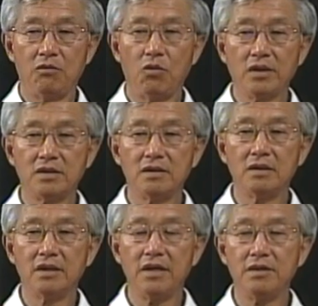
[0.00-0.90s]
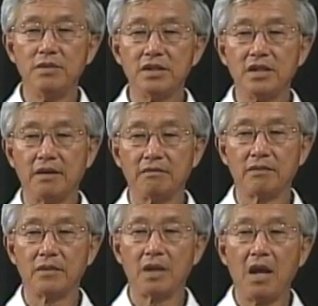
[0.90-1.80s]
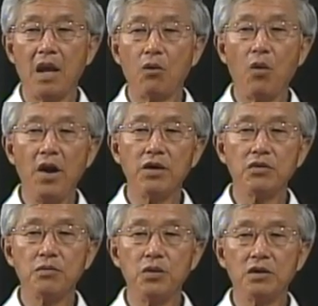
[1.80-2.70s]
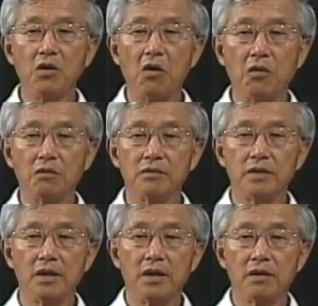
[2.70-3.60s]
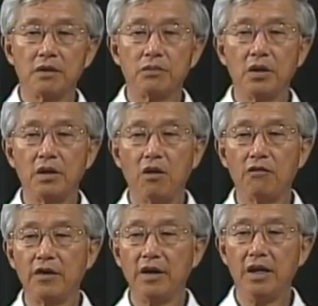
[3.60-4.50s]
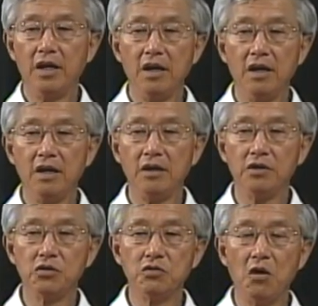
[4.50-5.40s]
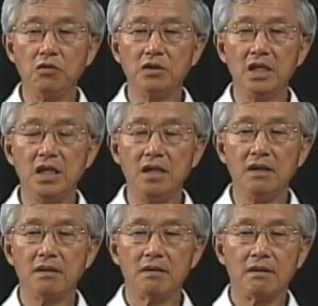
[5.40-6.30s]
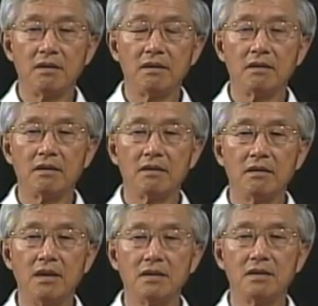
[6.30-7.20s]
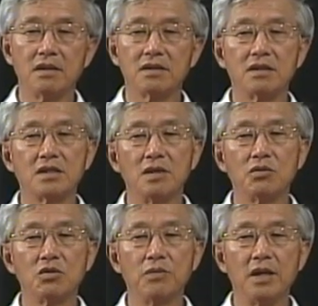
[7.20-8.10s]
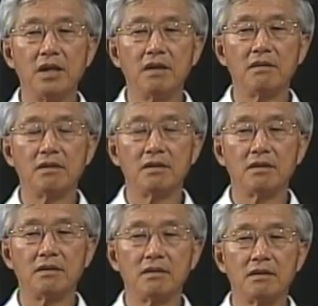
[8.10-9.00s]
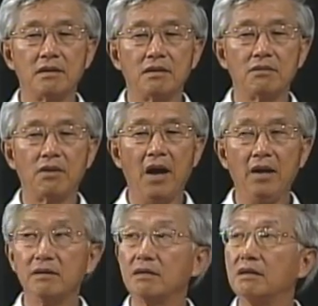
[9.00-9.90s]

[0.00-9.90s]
What's the letter missing? And where do you put the O? You put it over here, U-O-D. Doesn't seem to be right.